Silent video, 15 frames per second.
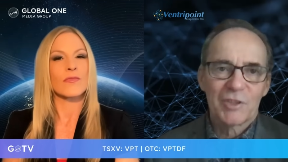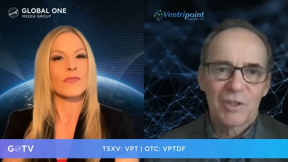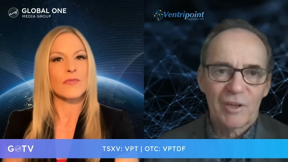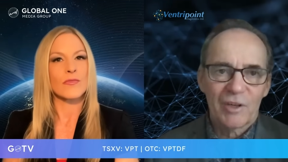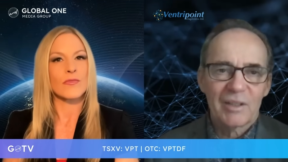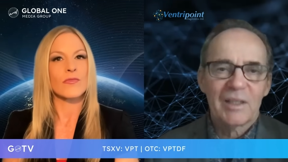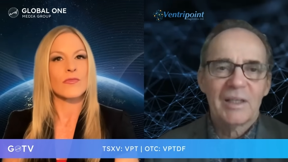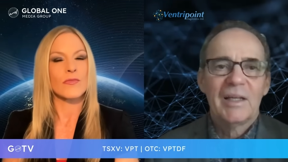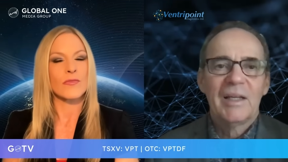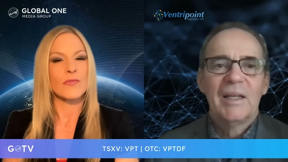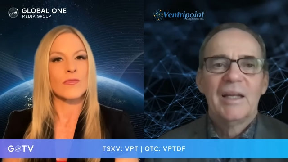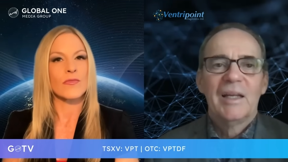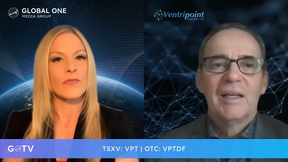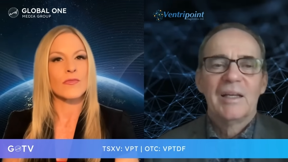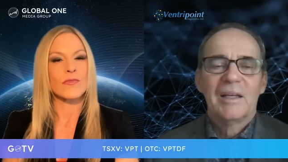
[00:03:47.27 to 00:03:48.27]
Speaker 1: heart
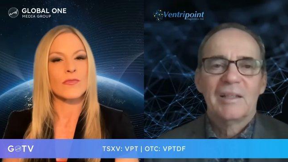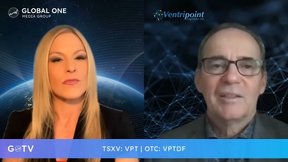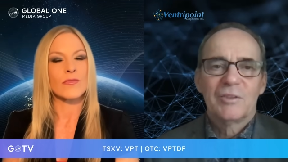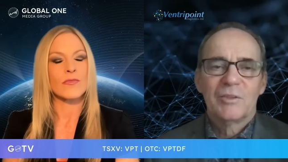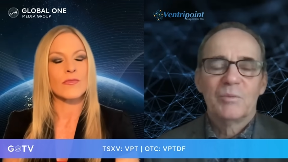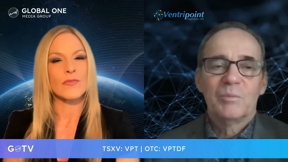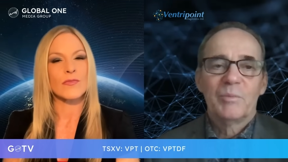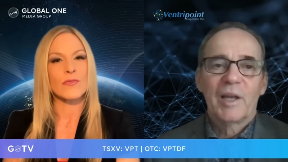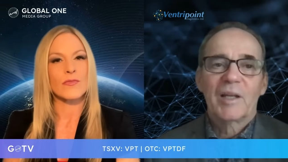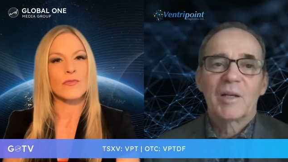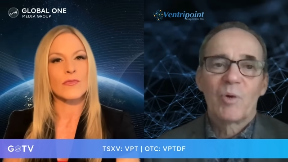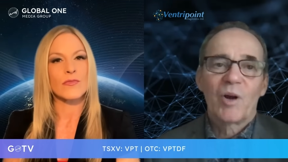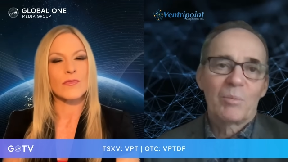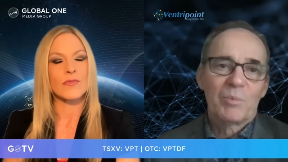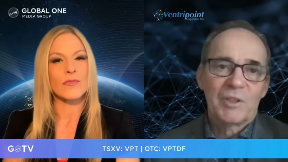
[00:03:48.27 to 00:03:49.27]
uh, to make a
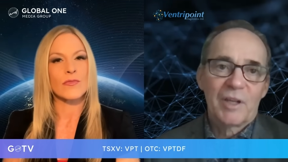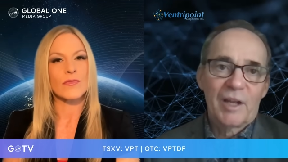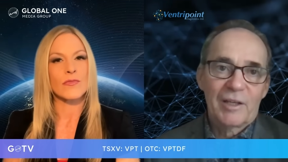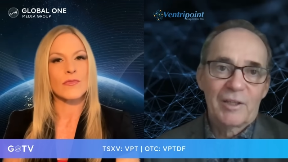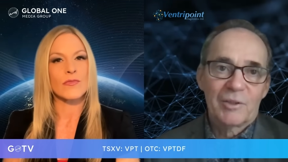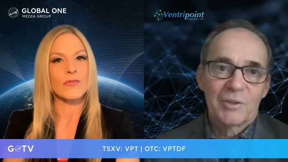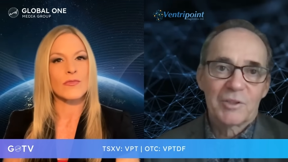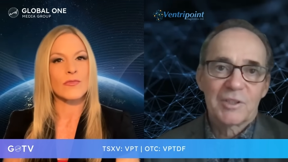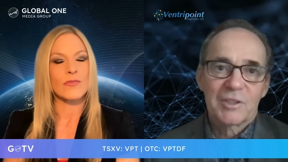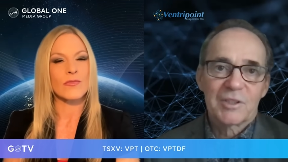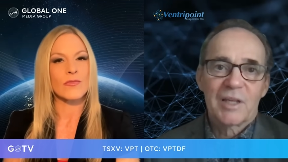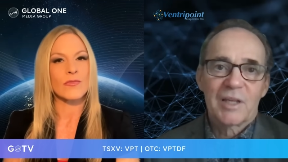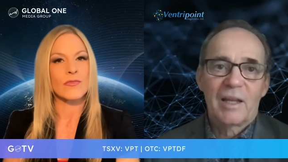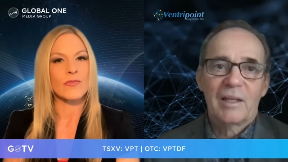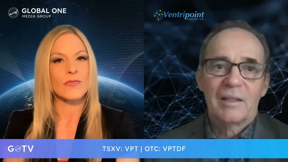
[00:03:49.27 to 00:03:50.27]
proper diagnosis
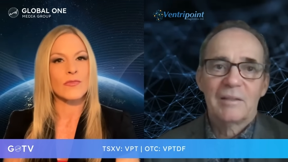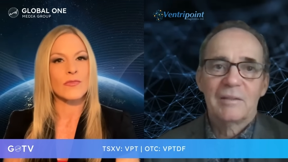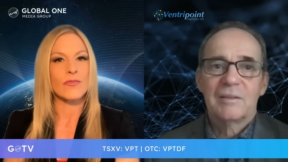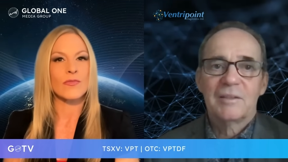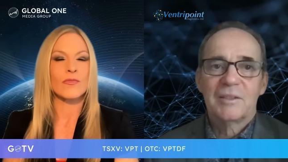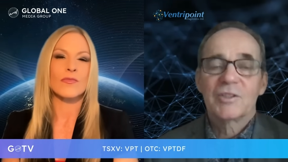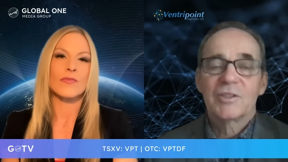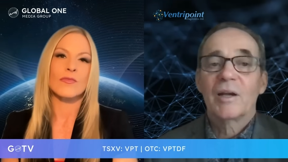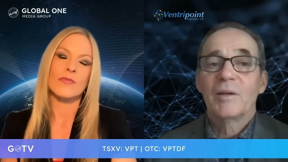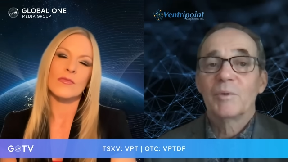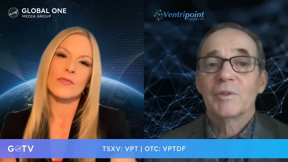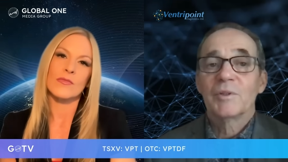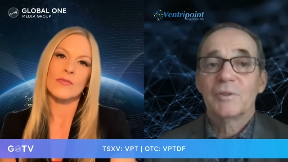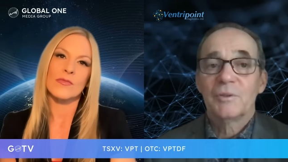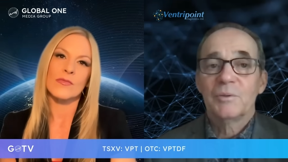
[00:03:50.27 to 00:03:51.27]
and decide
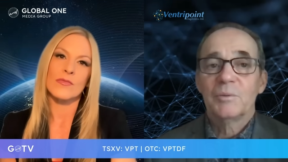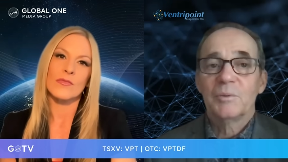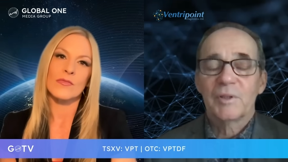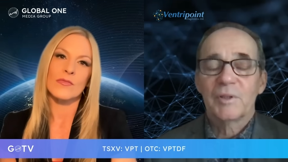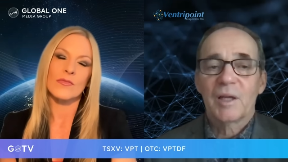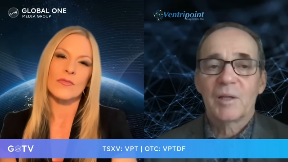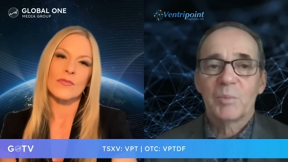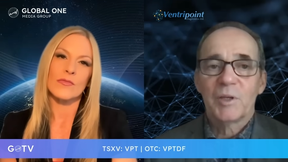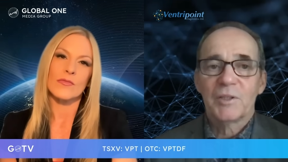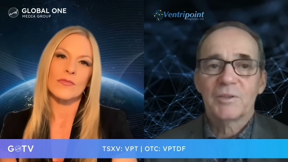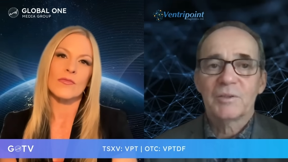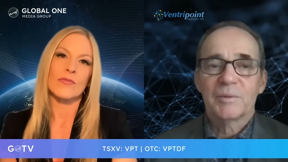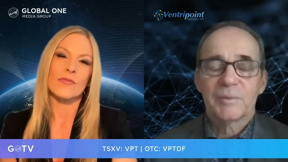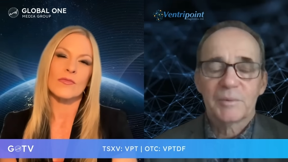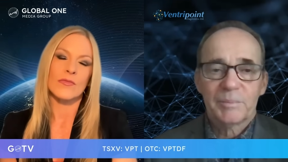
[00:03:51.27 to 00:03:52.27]
what to do with that
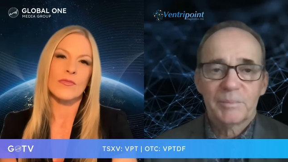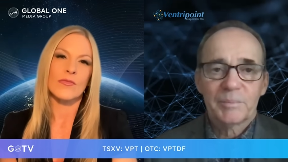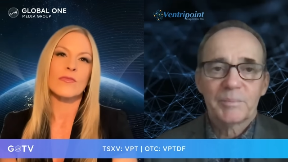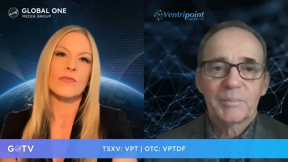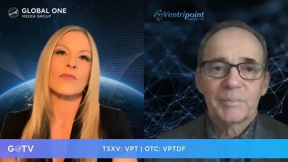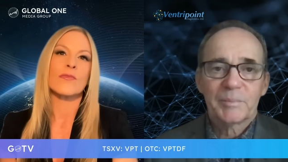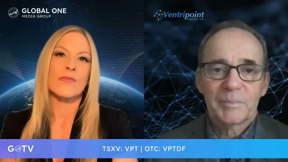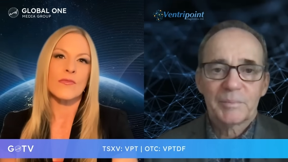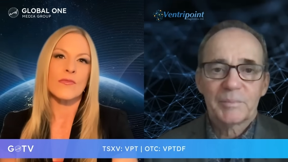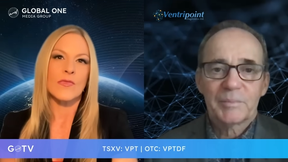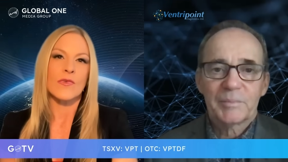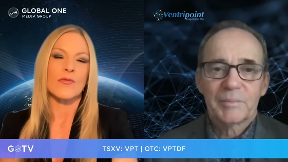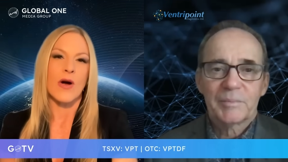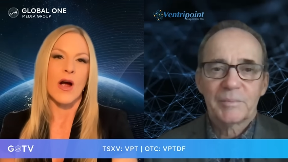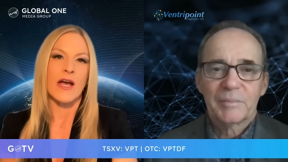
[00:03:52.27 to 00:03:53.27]
patient.
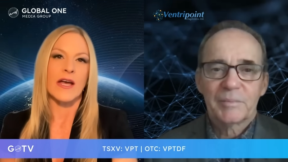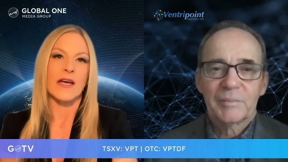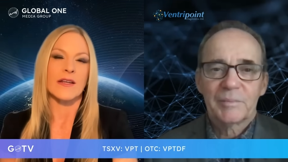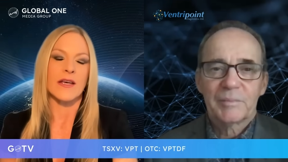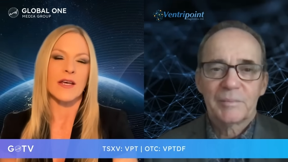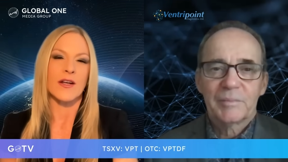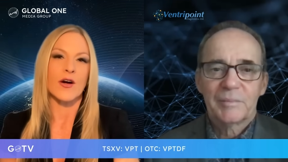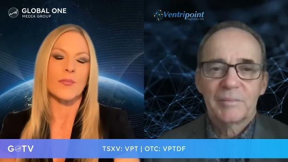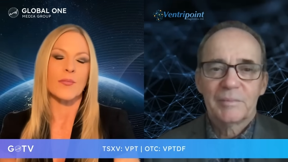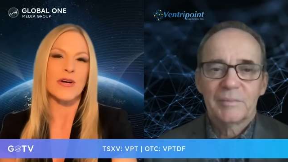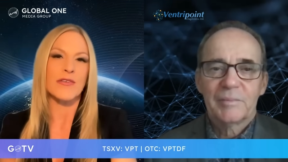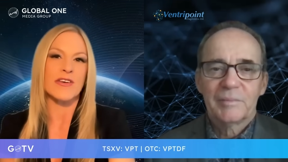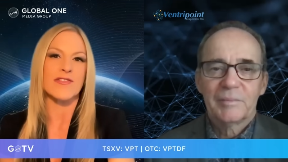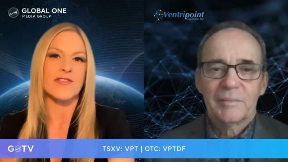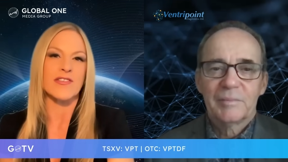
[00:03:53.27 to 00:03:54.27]
Speaker 2: Right. In our
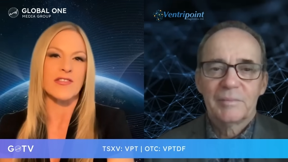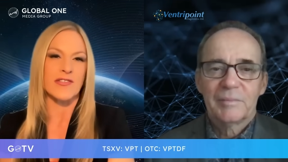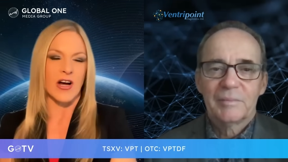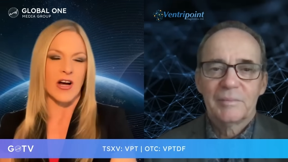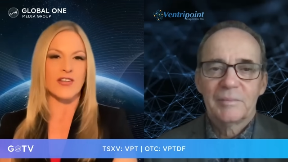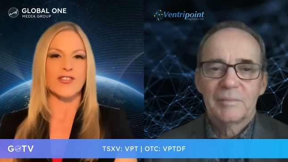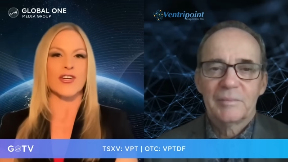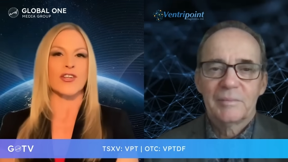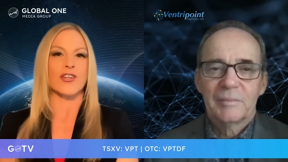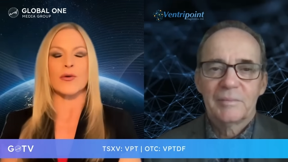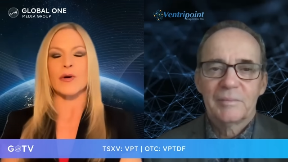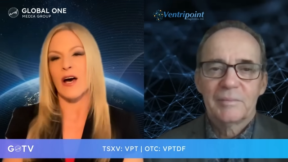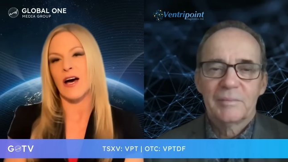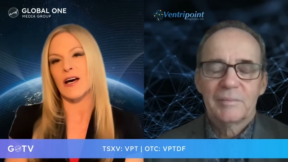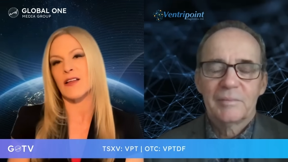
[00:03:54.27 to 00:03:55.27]
previous discussion, you
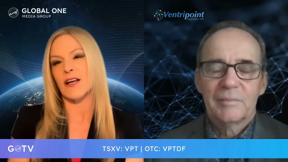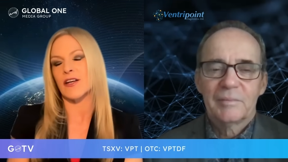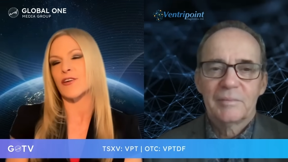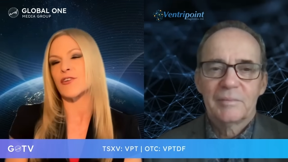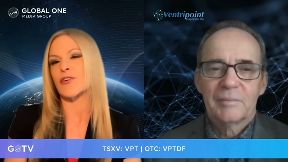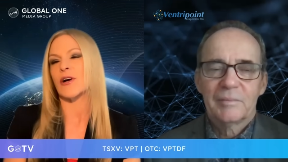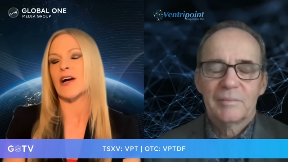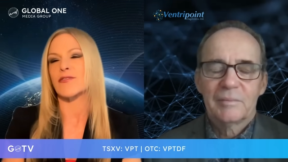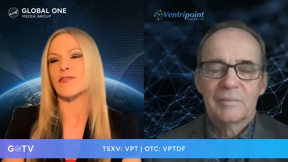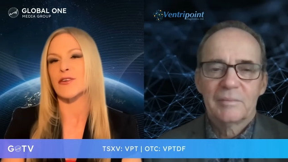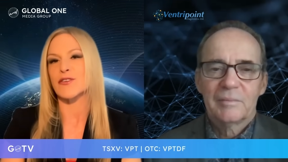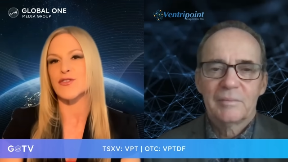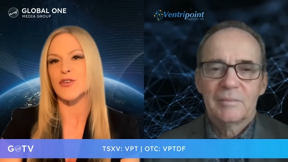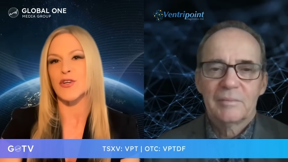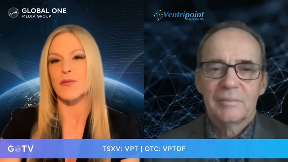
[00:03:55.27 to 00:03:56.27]
had highlighted your
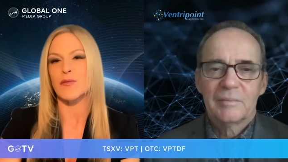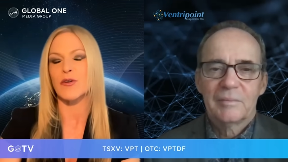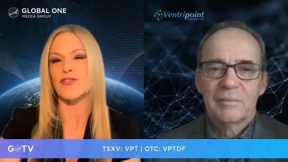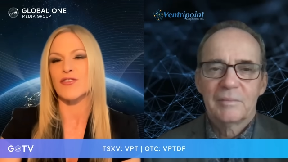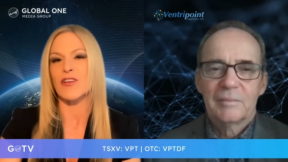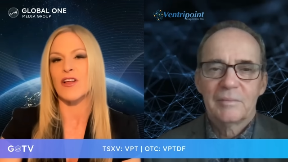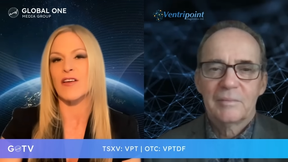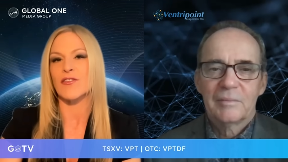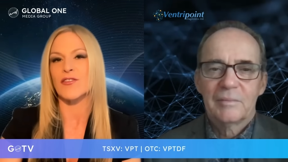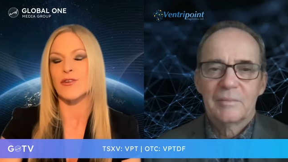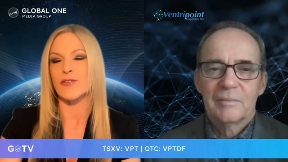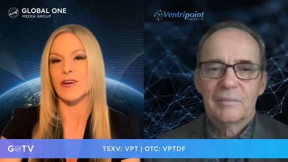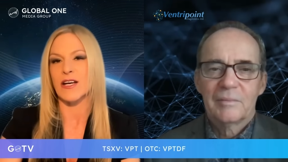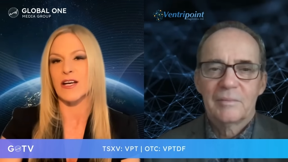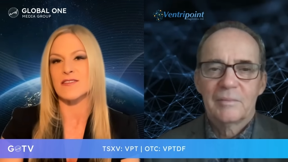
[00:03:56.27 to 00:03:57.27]
efforts to commercialize your
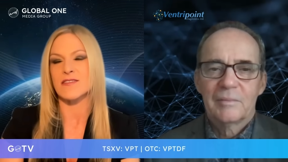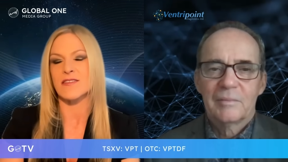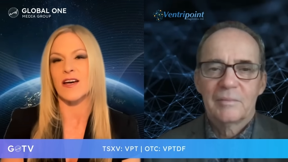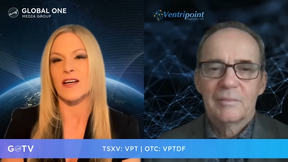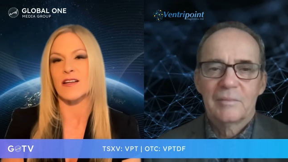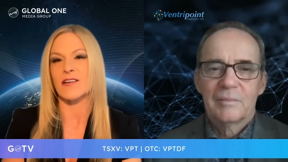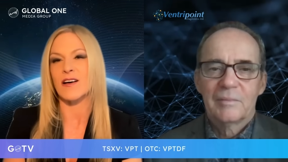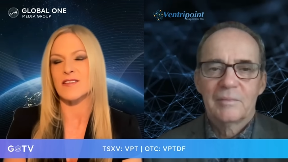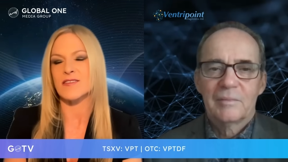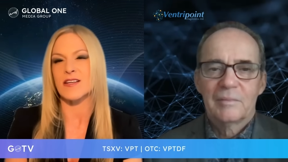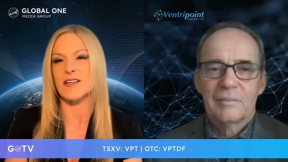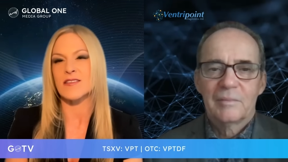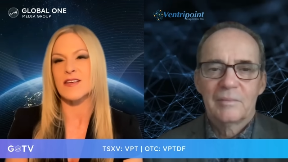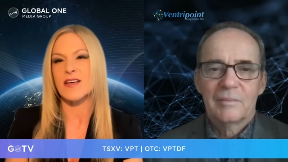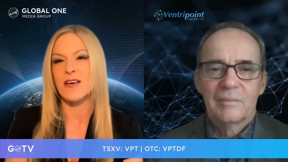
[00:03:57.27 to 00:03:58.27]
advanced
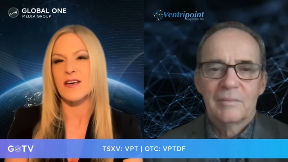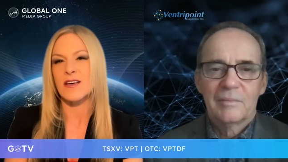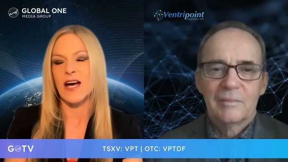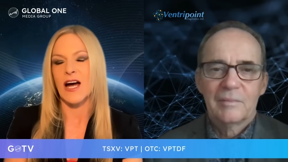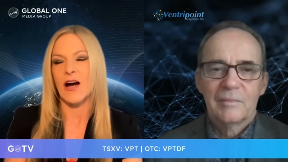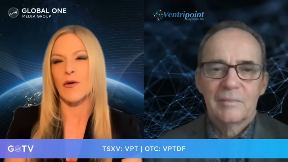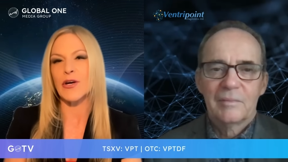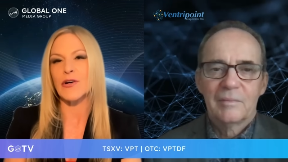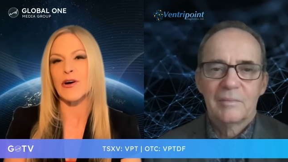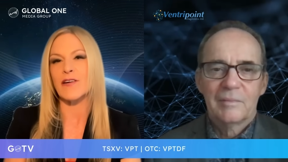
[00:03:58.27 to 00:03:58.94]
diagnostics. How are your